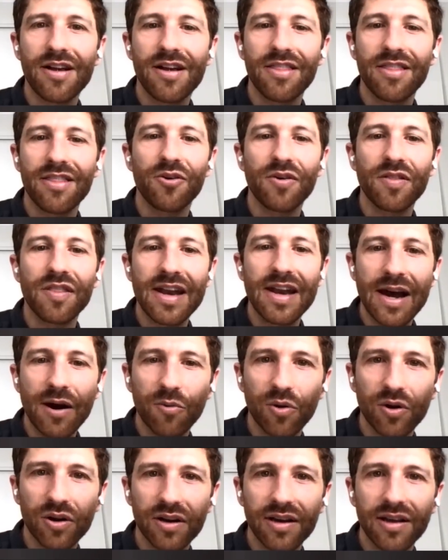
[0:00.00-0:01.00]
that are in the
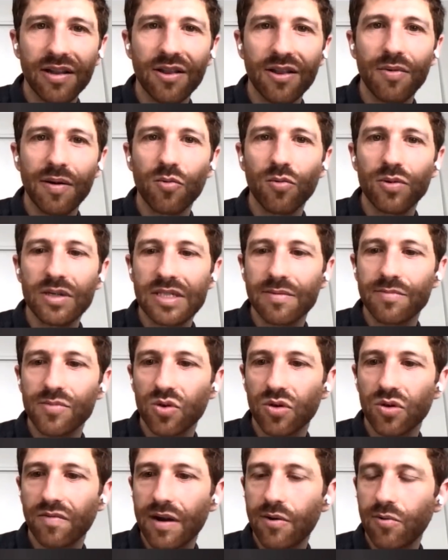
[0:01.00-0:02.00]
network and the Rebel Wisdom
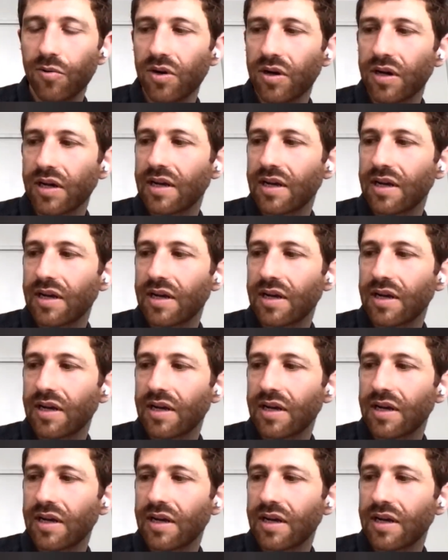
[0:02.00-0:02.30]
sort of network.